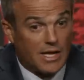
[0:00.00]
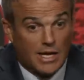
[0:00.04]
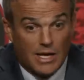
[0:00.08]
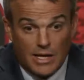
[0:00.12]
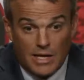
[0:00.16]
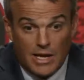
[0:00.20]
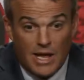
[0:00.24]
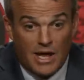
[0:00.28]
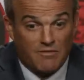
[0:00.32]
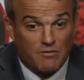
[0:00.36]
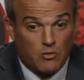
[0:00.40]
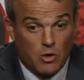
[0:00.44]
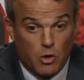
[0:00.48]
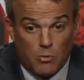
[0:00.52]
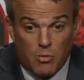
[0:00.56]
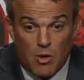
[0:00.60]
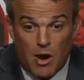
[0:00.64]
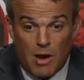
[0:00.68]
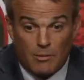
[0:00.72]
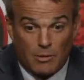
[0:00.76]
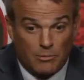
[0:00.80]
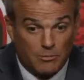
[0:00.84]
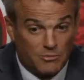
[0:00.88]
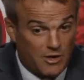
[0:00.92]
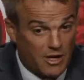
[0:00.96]
and have no
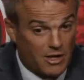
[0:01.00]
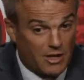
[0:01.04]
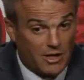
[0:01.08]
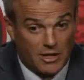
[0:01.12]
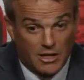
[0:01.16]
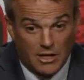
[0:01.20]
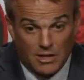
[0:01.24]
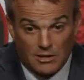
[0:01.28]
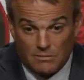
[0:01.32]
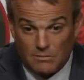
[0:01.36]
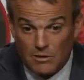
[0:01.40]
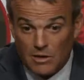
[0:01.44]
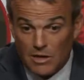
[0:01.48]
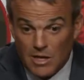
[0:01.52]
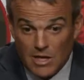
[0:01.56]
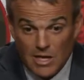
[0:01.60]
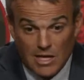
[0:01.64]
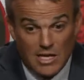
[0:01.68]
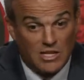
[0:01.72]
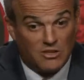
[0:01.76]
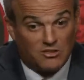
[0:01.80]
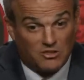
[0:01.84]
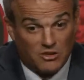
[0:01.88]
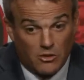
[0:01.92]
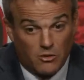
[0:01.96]
problem telling
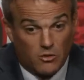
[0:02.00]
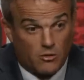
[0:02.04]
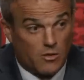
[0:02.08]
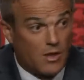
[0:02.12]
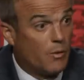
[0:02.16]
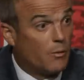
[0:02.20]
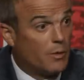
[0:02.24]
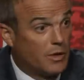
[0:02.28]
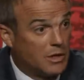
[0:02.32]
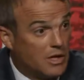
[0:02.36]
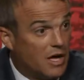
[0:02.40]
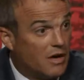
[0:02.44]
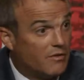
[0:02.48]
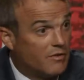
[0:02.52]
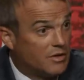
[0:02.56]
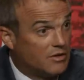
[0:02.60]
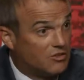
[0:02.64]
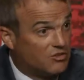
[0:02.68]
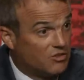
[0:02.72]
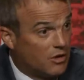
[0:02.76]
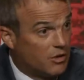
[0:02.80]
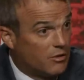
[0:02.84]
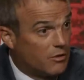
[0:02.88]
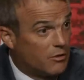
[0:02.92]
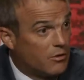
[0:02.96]
each other that we love
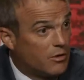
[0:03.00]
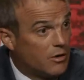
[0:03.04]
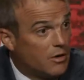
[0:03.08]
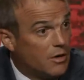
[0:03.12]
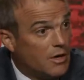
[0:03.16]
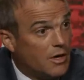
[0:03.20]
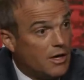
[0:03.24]
each other.